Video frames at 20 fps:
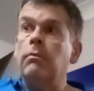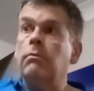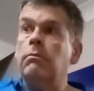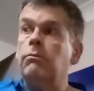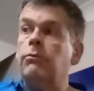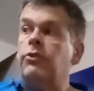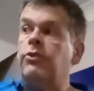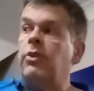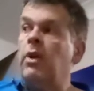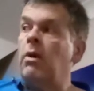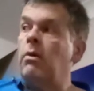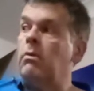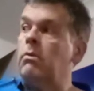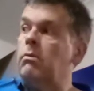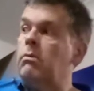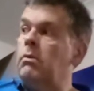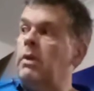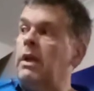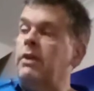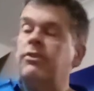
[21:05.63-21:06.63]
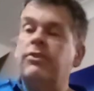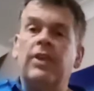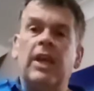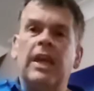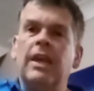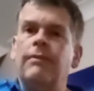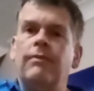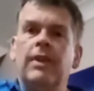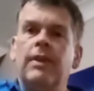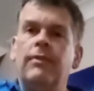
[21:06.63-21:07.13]
So let's say
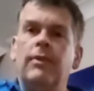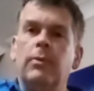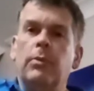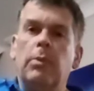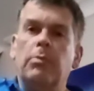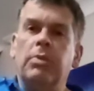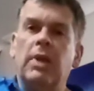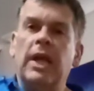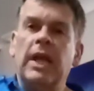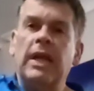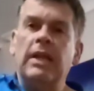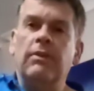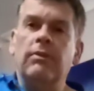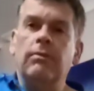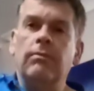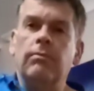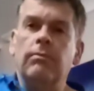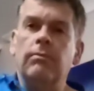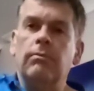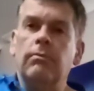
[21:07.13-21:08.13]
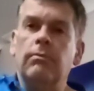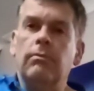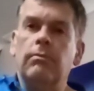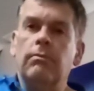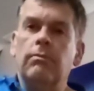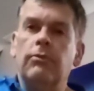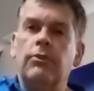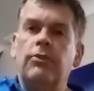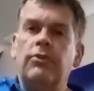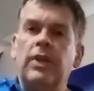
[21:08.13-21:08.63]
if you were playing
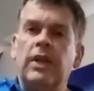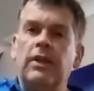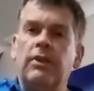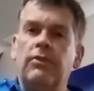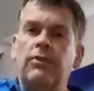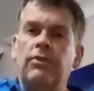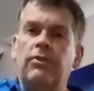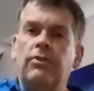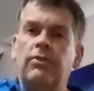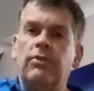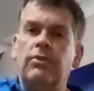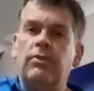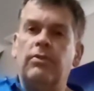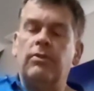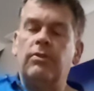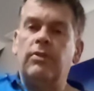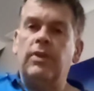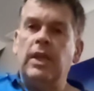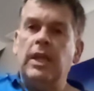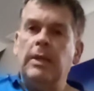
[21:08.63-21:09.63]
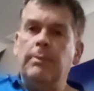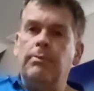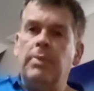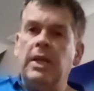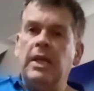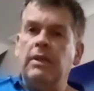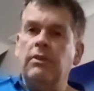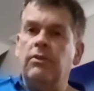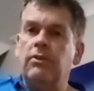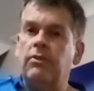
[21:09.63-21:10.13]
60
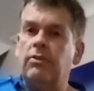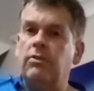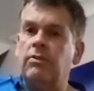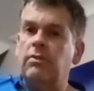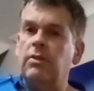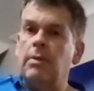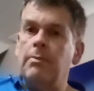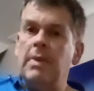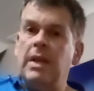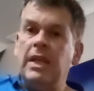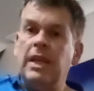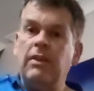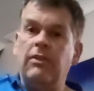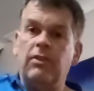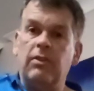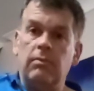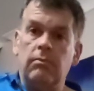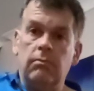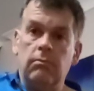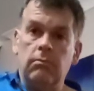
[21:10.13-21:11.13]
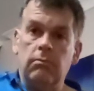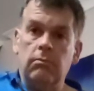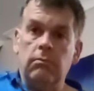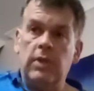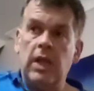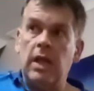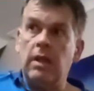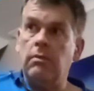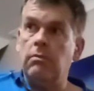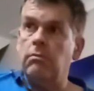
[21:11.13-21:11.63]
beats a minute,
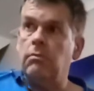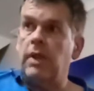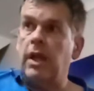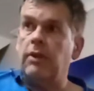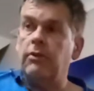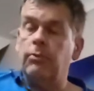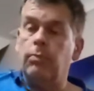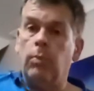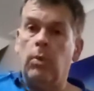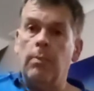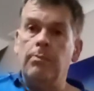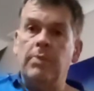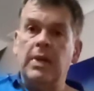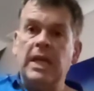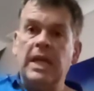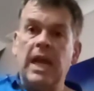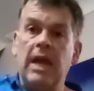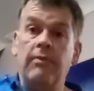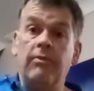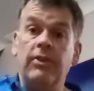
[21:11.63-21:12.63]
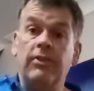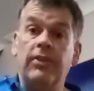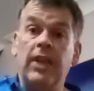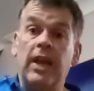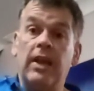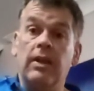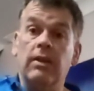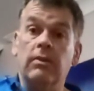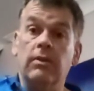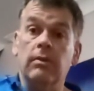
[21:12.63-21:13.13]
then that's 1 beat every
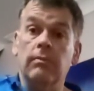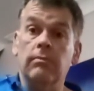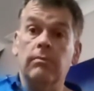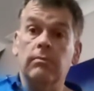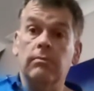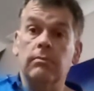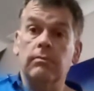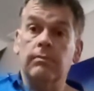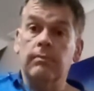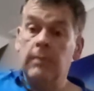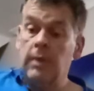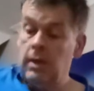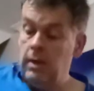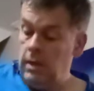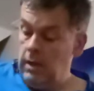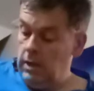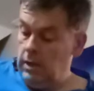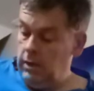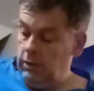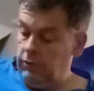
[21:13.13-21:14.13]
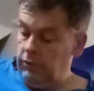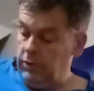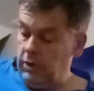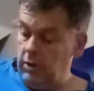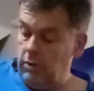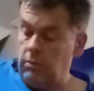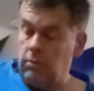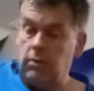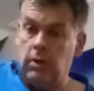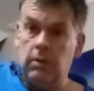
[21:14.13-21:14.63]
second.
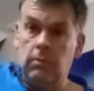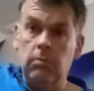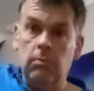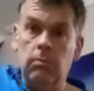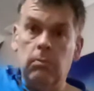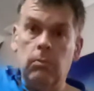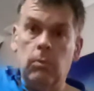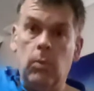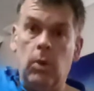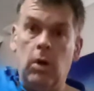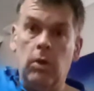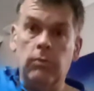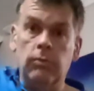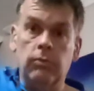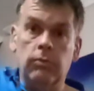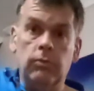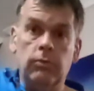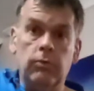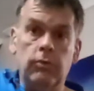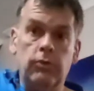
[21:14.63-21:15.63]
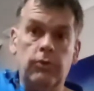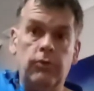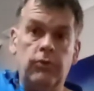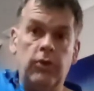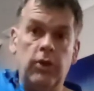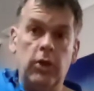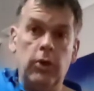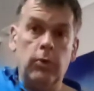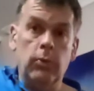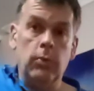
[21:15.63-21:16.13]
So 1,
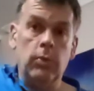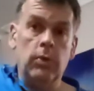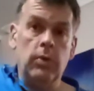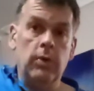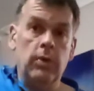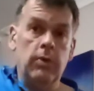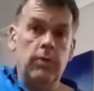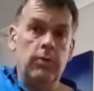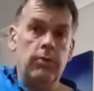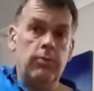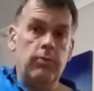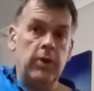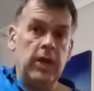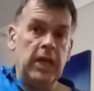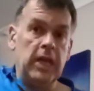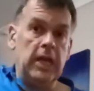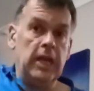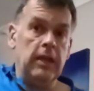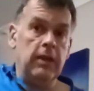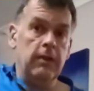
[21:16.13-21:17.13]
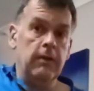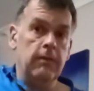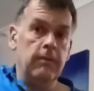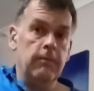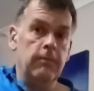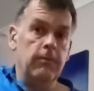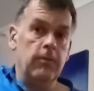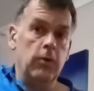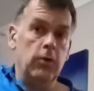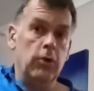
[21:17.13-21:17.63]
2, 3,
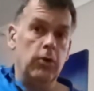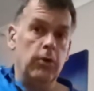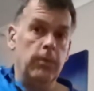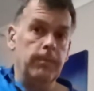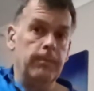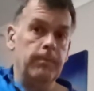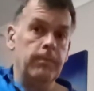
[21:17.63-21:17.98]
4.